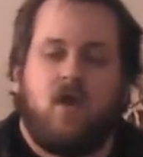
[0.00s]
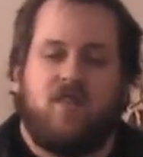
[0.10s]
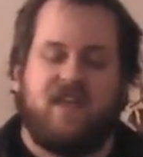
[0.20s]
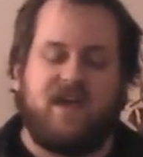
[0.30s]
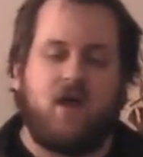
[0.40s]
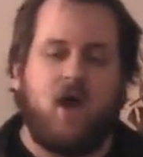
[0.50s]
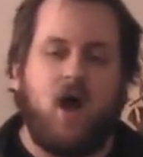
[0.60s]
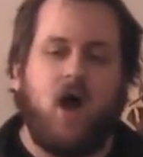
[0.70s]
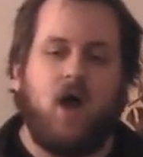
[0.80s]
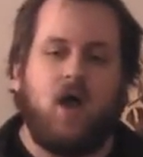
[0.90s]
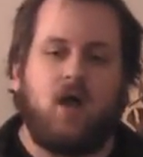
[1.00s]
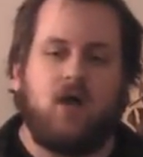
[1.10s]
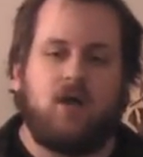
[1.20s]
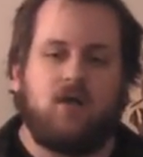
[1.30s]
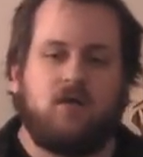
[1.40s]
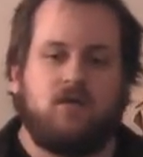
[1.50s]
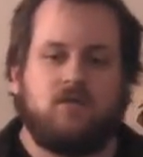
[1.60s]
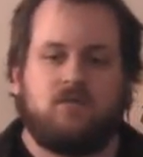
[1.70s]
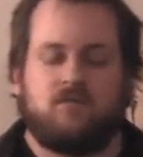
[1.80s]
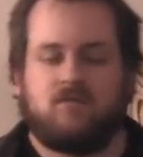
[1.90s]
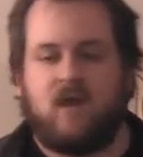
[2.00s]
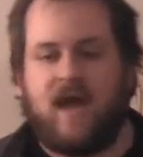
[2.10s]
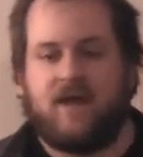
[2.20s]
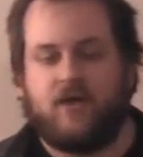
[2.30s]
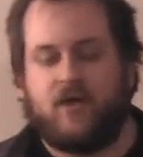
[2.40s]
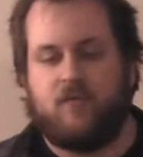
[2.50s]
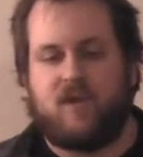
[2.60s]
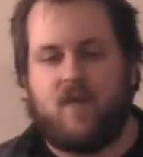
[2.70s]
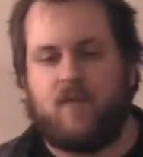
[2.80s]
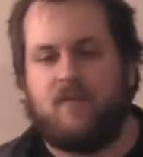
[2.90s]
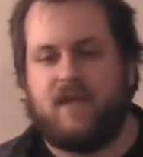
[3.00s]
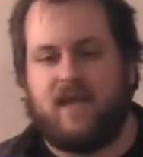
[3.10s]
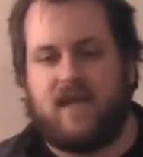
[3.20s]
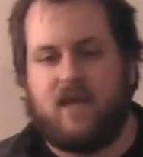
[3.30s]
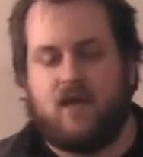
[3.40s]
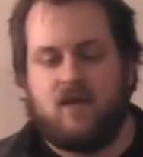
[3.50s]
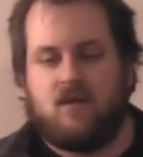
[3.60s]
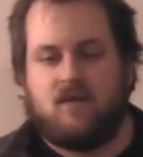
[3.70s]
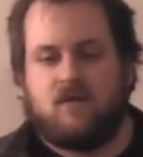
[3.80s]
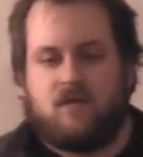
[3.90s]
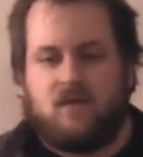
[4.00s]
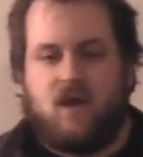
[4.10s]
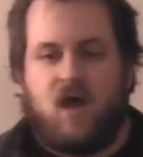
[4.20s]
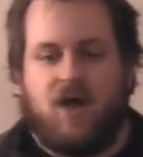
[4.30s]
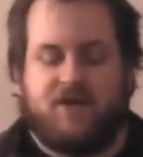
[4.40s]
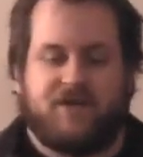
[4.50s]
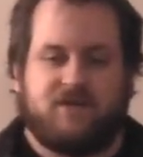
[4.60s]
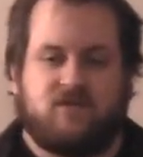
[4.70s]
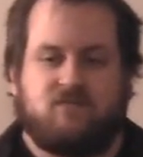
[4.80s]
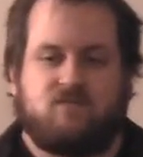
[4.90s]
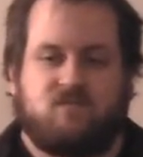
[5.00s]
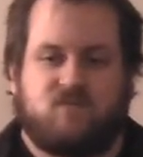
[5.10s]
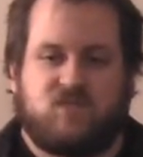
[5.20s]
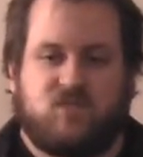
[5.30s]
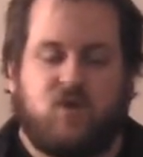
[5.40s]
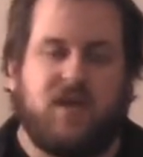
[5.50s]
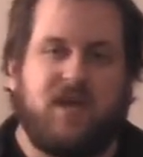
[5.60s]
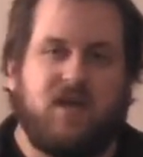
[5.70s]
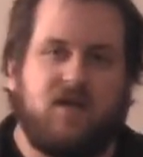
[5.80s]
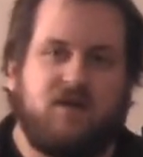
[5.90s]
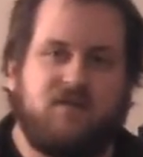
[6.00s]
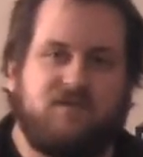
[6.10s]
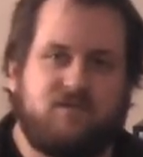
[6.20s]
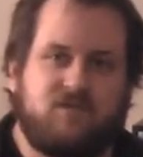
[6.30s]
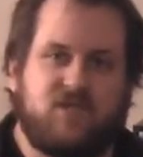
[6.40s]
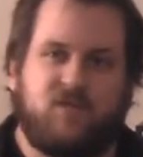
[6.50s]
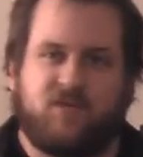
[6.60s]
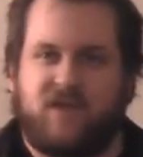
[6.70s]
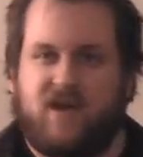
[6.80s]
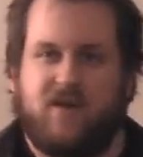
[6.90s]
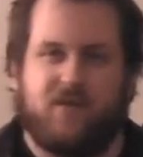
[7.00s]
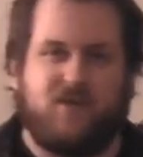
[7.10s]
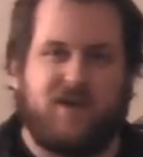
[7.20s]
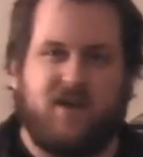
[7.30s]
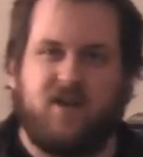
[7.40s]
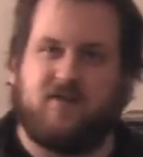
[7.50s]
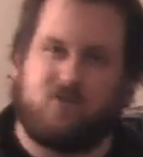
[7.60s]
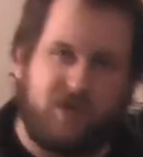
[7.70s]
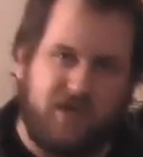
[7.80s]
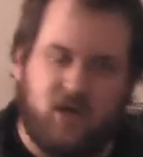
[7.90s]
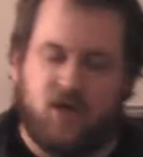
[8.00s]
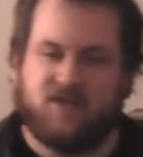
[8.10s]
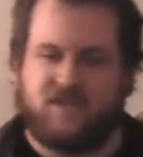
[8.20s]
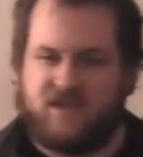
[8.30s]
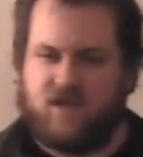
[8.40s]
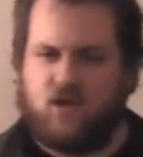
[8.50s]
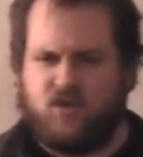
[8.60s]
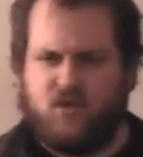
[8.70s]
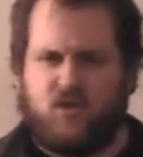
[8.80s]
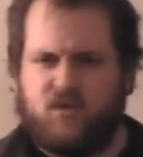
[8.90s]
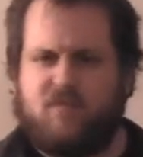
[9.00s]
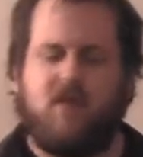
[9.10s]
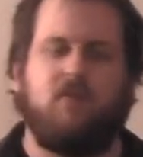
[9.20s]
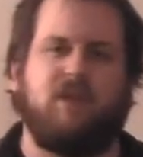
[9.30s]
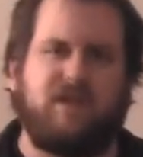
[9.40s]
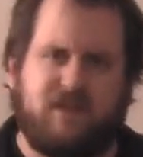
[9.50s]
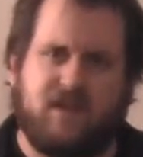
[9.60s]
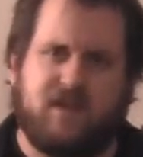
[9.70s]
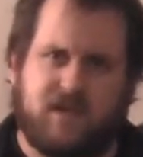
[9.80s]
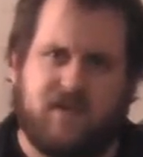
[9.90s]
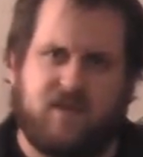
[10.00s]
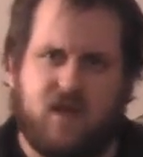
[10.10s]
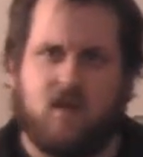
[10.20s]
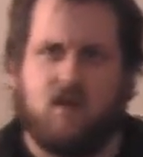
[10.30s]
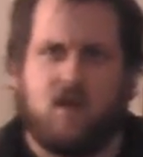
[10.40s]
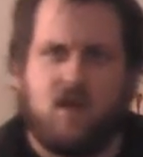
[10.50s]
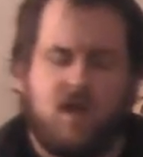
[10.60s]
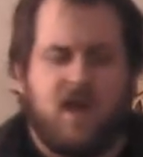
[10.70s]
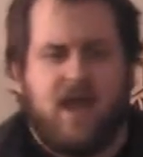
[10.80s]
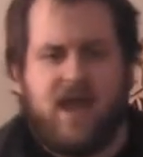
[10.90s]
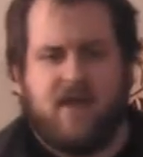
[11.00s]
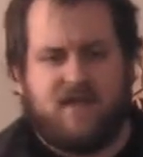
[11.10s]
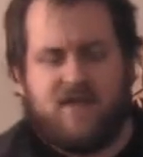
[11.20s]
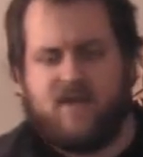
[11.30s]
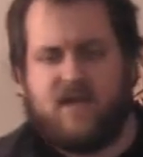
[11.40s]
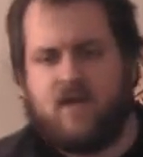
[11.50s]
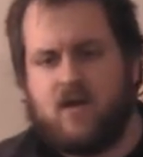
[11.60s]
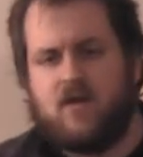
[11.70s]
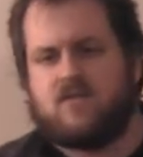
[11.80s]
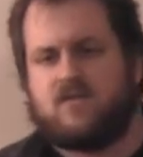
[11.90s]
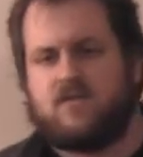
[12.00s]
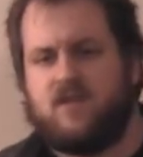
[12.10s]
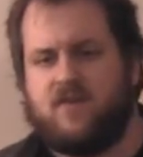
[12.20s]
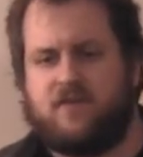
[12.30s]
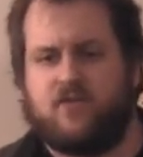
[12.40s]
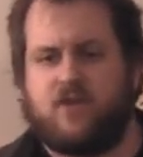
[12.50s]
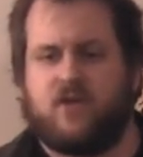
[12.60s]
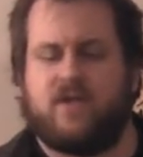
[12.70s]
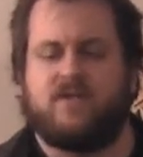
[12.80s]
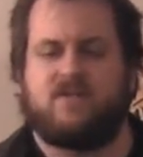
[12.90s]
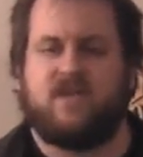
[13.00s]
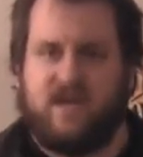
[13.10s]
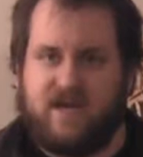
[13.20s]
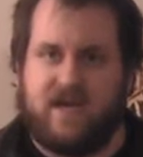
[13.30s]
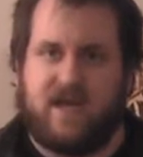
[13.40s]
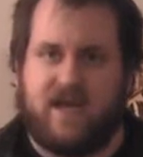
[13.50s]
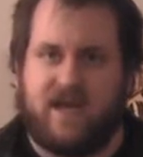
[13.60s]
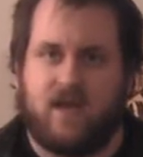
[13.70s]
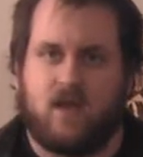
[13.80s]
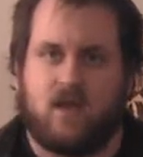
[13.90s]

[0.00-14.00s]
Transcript: There are, I don't know, probably 120, somewhere between 120 and 140 cards, I think, all told, probably, that you get in there. And that many cards, a few tokens, and a die.